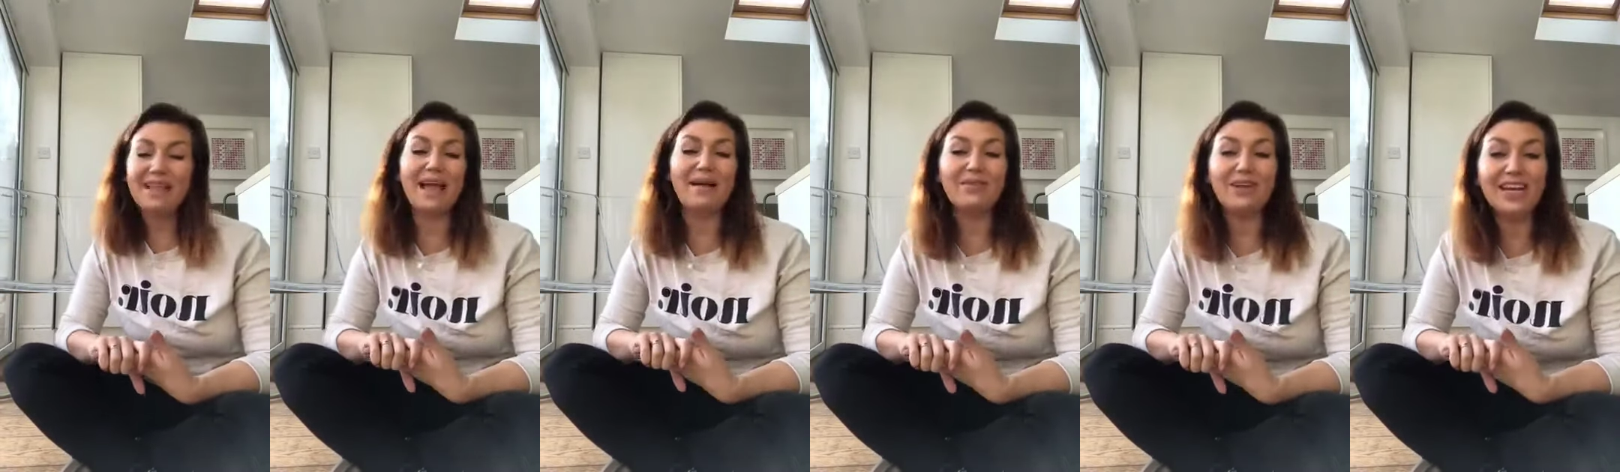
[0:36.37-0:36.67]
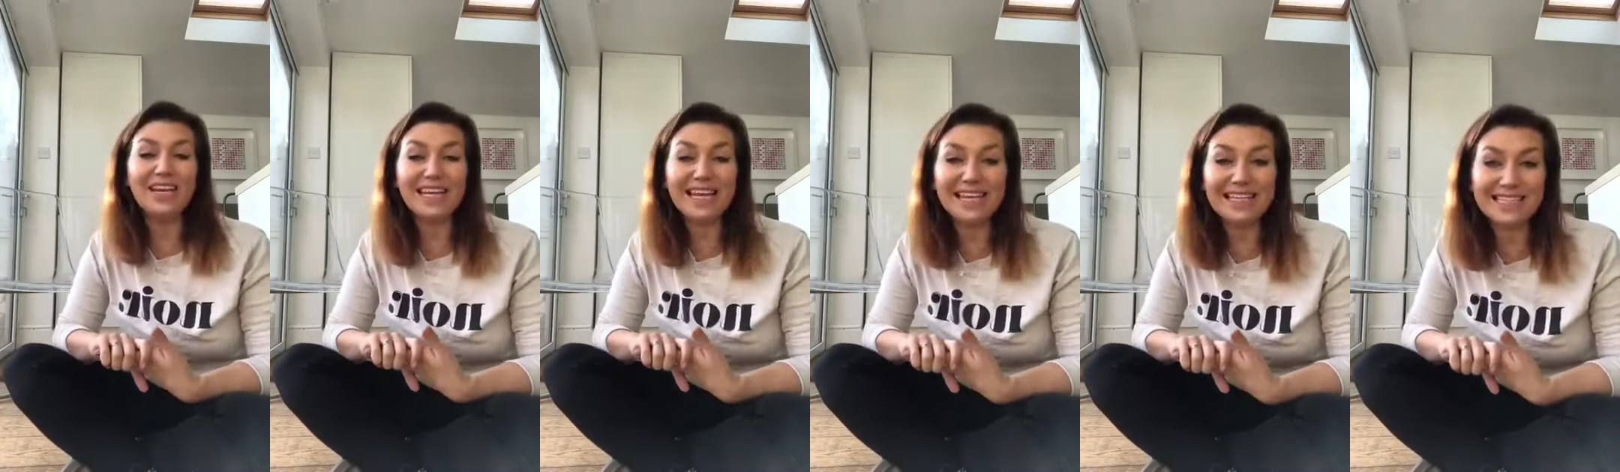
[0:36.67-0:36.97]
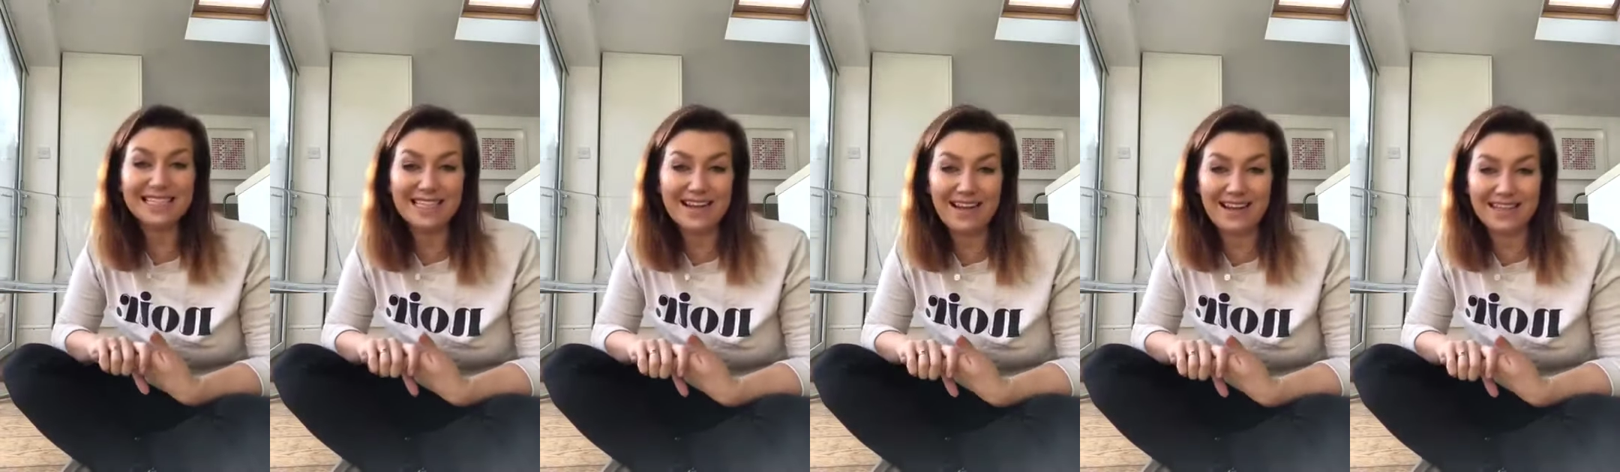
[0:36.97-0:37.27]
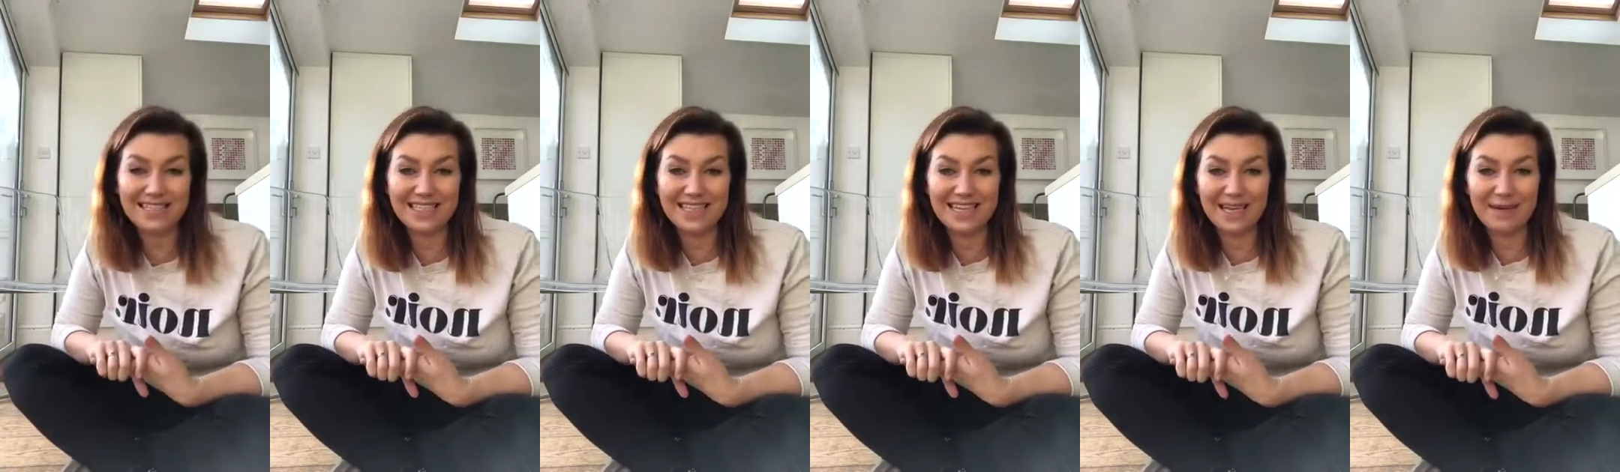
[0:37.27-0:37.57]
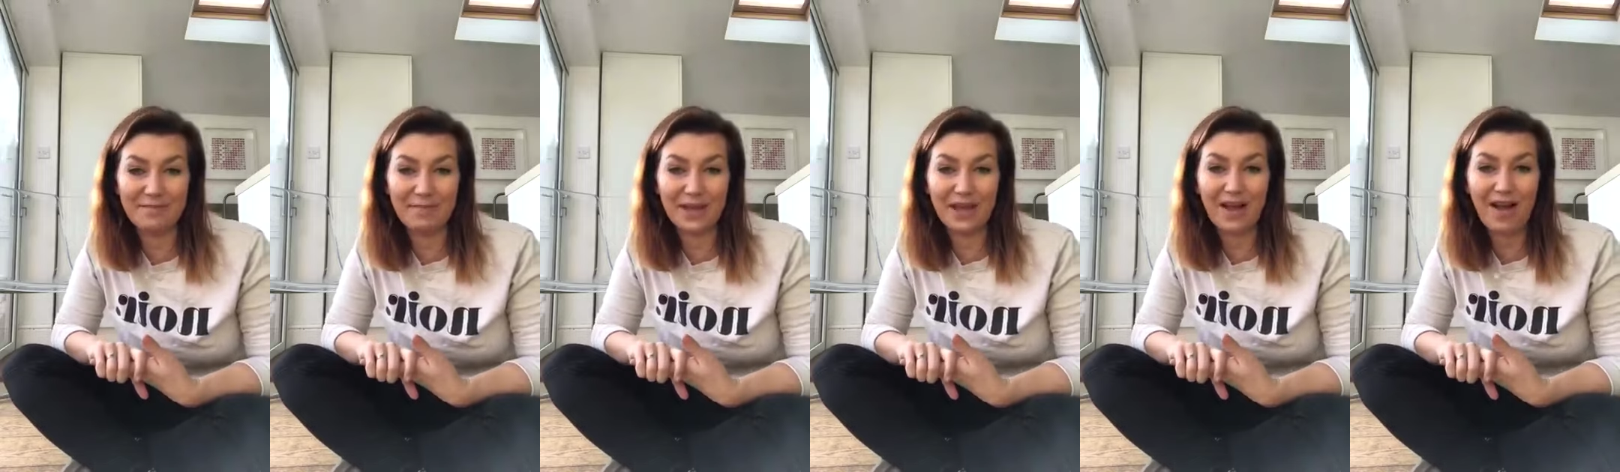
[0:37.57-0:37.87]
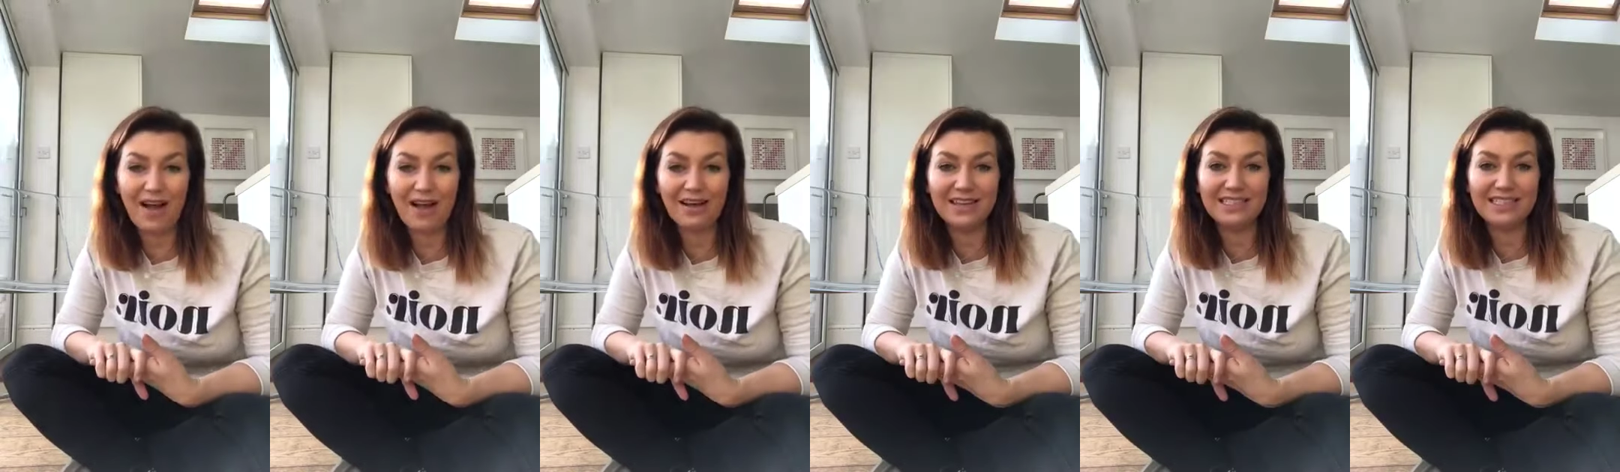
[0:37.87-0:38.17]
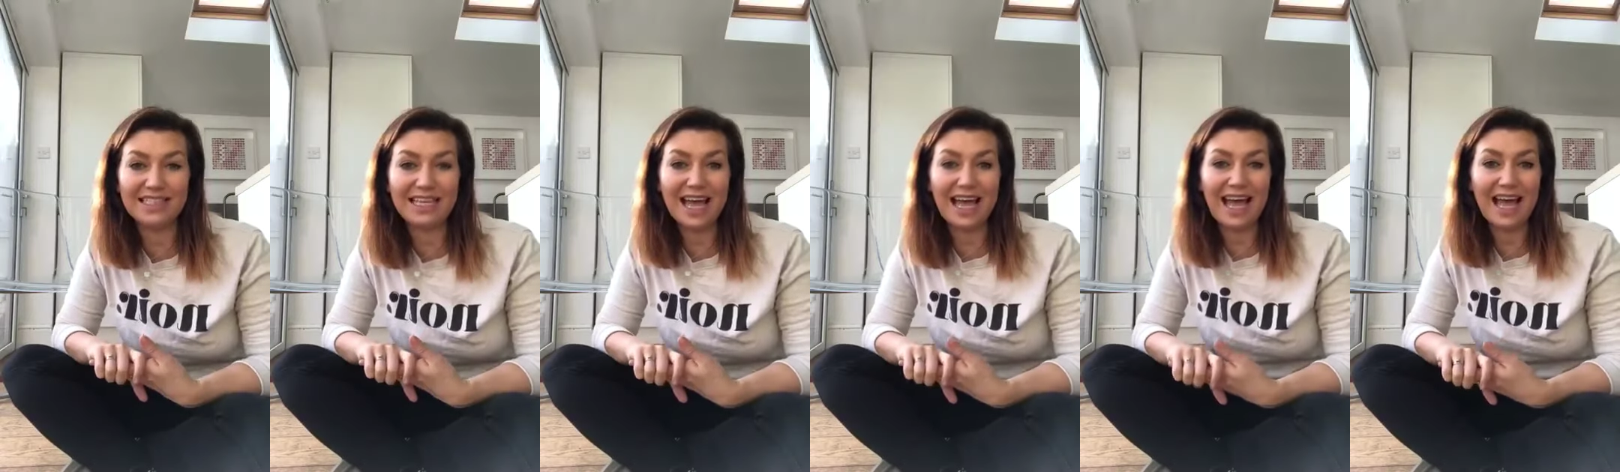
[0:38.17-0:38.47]
I'm going to get started because,
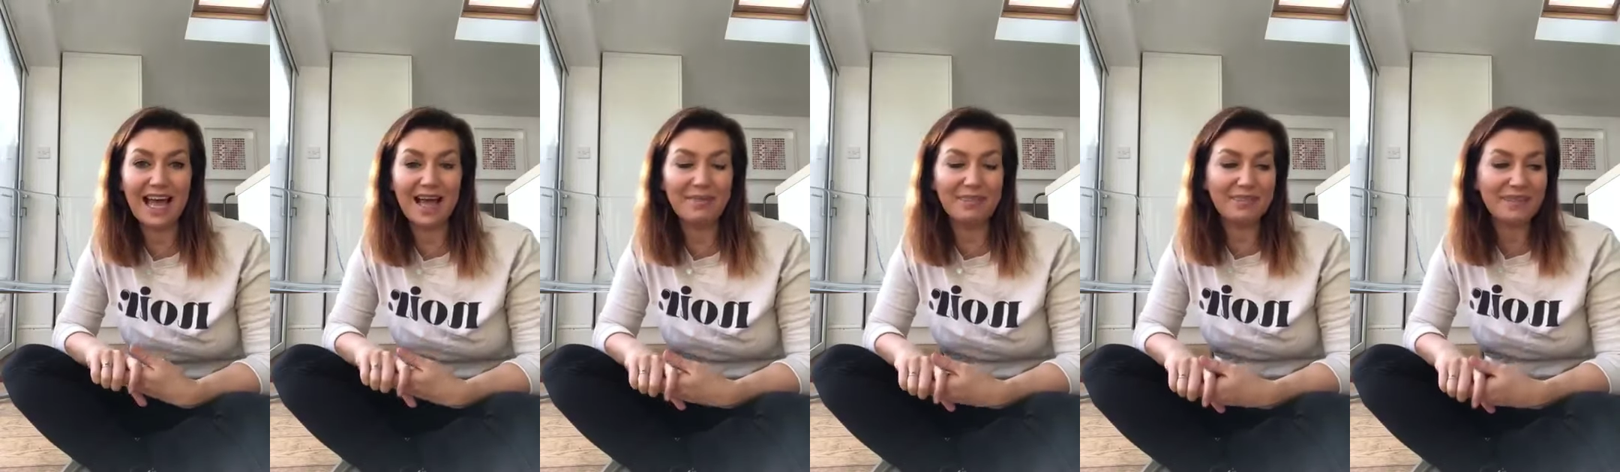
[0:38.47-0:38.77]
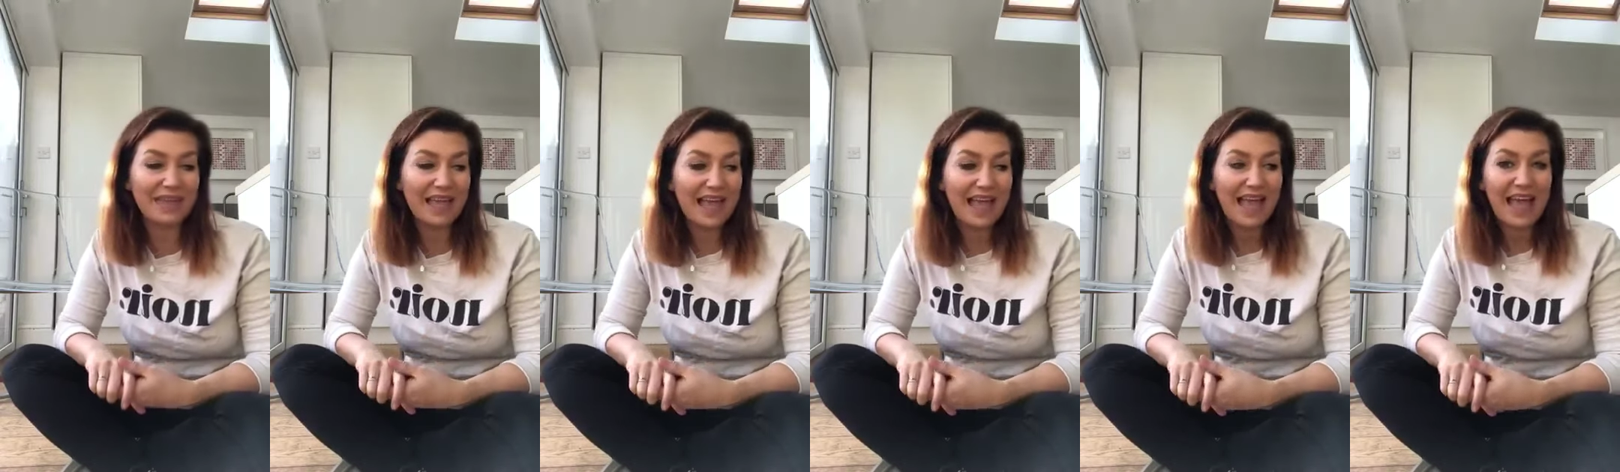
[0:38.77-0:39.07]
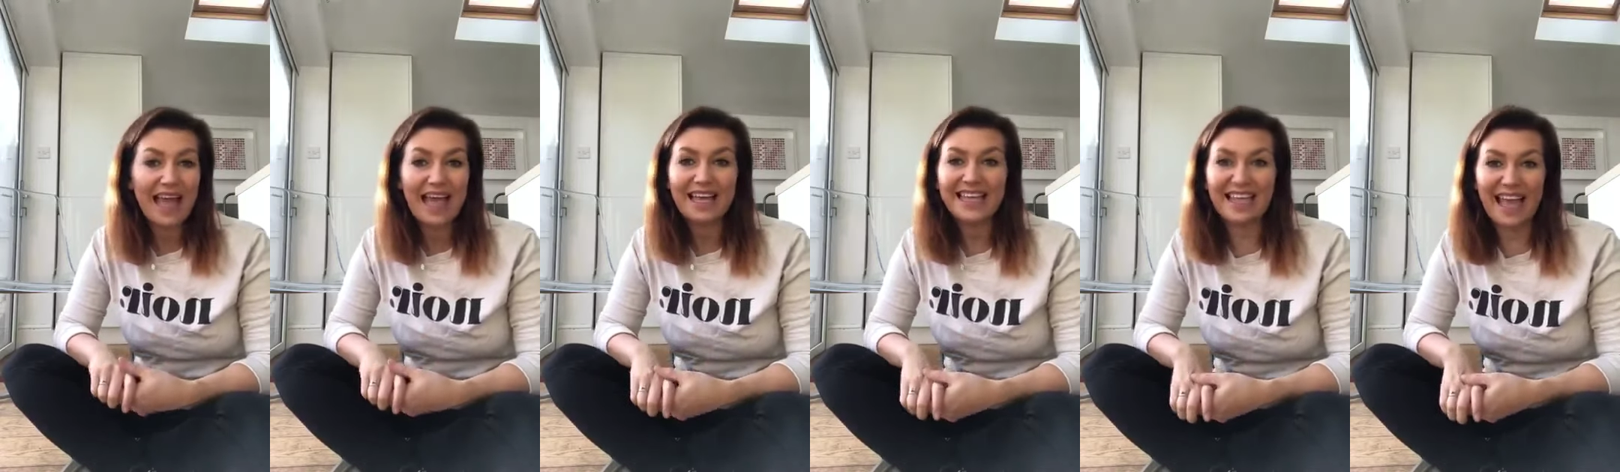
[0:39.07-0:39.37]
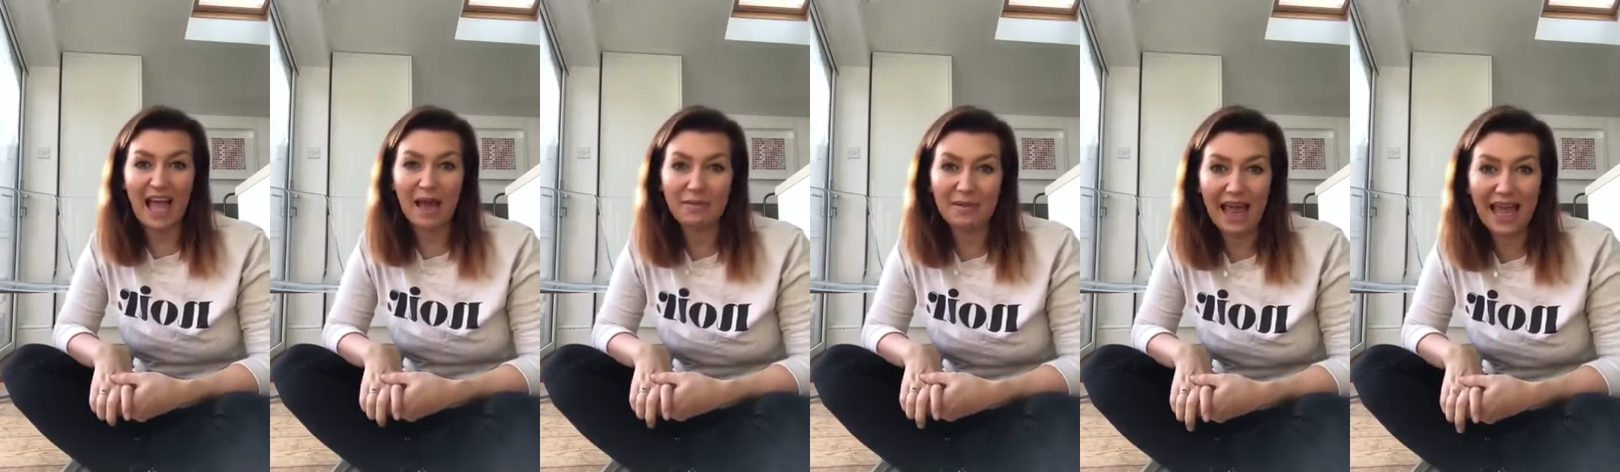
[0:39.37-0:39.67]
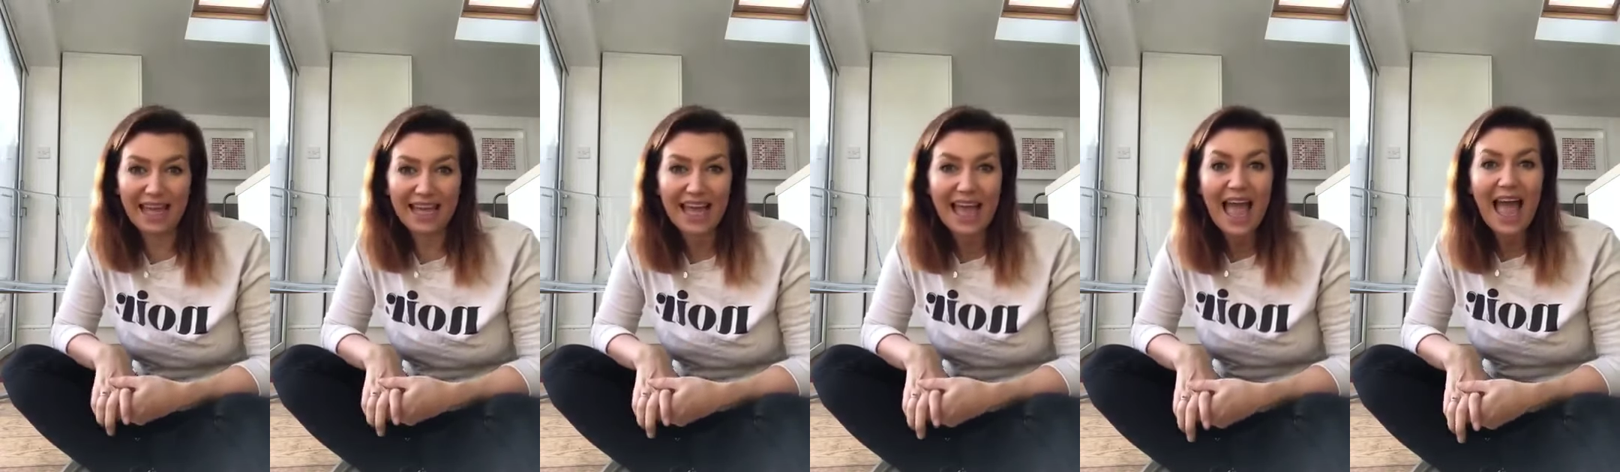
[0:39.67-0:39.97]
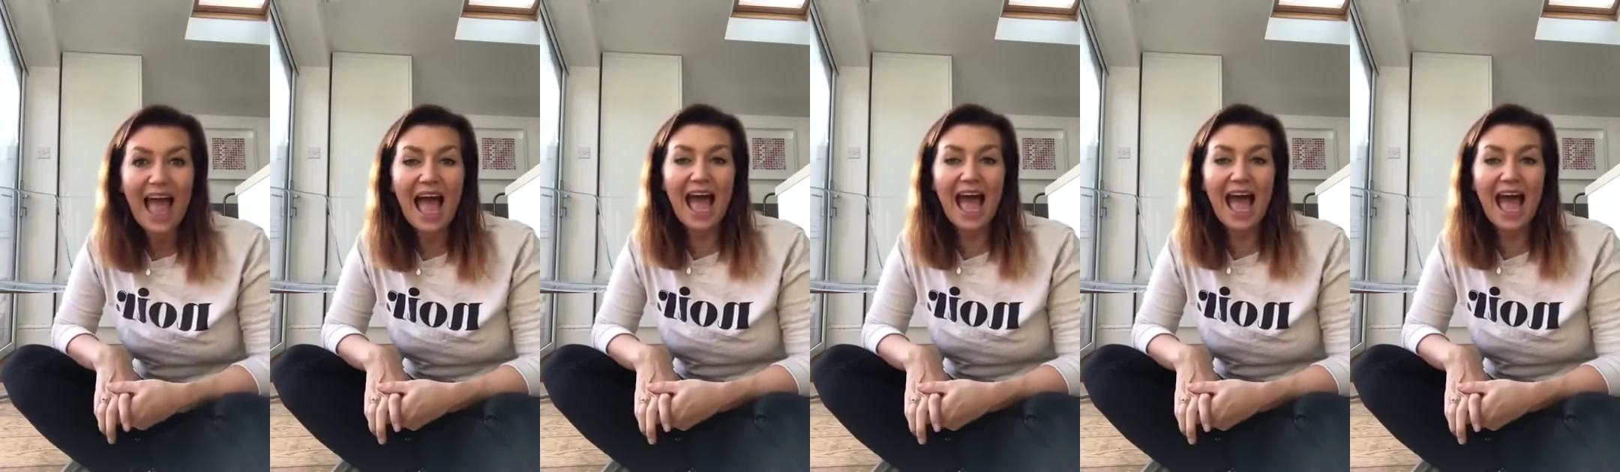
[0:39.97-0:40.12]
I'm late.